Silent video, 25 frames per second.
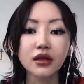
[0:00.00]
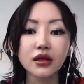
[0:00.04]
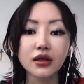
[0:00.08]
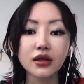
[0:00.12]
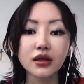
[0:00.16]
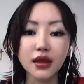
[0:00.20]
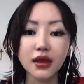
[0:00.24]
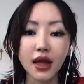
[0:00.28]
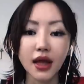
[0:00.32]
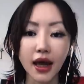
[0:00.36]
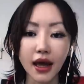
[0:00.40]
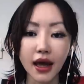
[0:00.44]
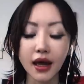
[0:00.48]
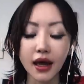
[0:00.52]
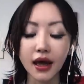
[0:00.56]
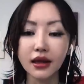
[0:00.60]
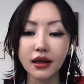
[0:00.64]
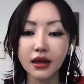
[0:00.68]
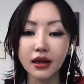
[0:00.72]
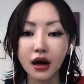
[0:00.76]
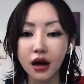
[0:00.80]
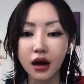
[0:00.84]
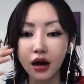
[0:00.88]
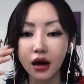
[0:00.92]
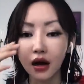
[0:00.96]
Then
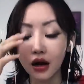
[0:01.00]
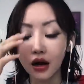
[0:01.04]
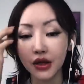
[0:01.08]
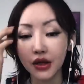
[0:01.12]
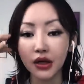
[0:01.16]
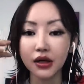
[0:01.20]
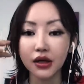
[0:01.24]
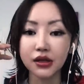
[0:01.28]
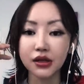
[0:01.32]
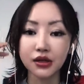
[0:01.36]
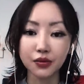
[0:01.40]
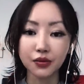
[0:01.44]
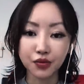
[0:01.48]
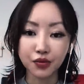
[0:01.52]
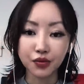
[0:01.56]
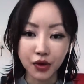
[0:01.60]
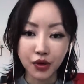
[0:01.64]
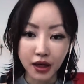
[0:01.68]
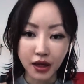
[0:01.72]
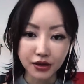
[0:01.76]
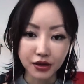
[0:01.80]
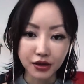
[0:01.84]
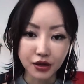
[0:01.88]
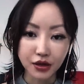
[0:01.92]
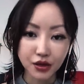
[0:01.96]
uh, there is a
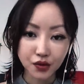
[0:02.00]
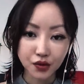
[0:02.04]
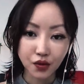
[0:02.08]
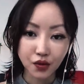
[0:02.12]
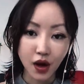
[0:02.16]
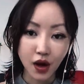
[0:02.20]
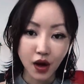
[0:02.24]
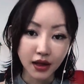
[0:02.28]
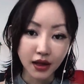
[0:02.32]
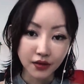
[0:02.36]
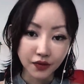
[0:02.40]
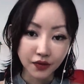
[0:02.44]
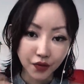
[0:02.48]
pleasure squad